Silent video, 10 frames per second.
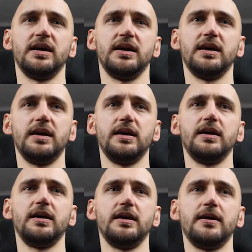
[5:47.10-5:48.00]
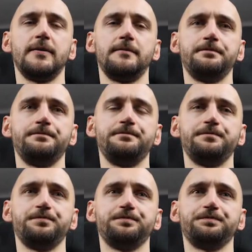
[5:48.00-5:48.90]
I
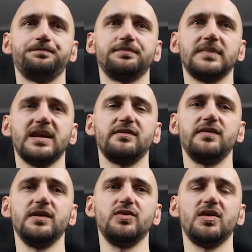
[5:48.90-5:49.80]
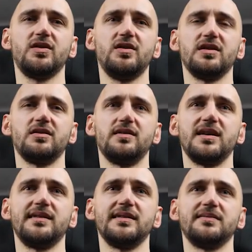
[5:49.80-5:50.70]
think we call here,
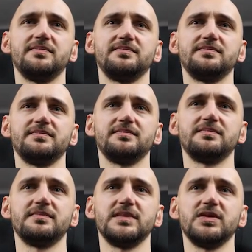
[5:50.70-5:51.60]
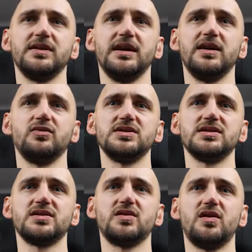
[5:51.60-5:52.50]
right? Okay, we
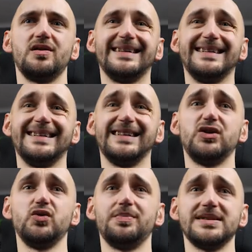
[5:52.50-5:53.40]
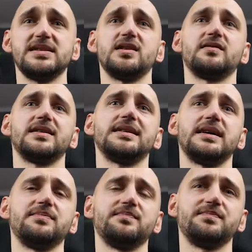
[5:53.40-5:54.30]
just call 2% of the
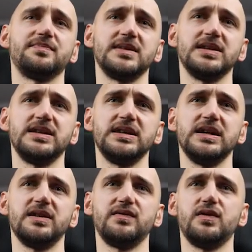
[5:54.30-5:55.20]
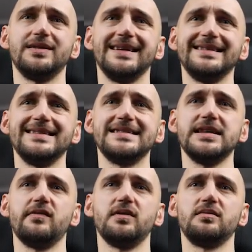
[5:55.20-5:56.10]
time and fold
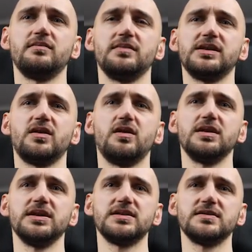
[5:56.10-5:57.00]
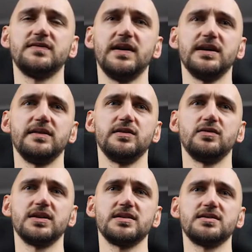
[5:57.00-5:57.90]
97, but calling is fine
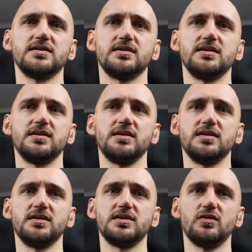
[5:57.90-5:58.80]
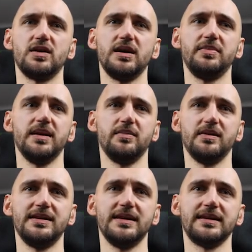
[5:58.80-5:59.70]
EV-wise, so we're happy about
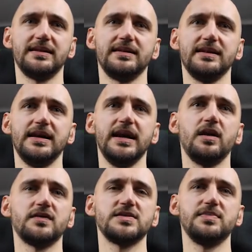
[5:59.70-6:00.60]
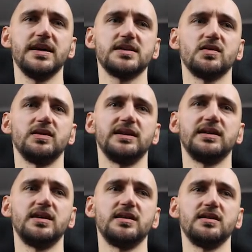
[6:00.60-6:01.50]
that. 8 of spades on the
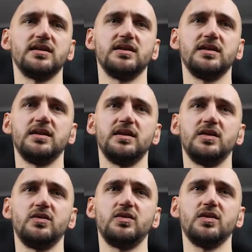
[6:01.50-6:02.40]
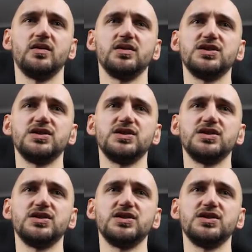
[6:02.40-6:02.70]
turn, we're gonna